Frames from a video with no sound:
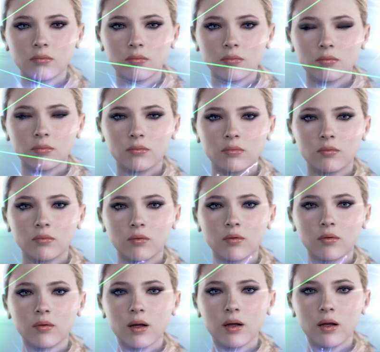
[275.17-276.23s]
I shouldn't have
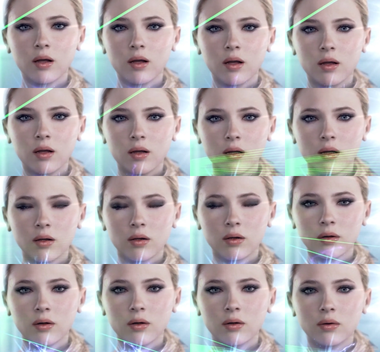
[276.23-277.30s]
gave you a
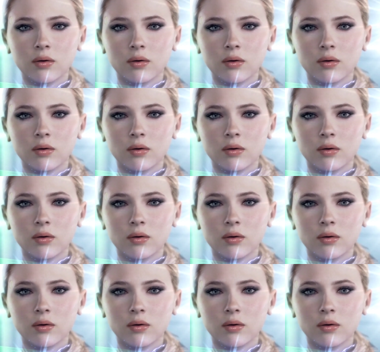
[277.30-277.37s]
voice.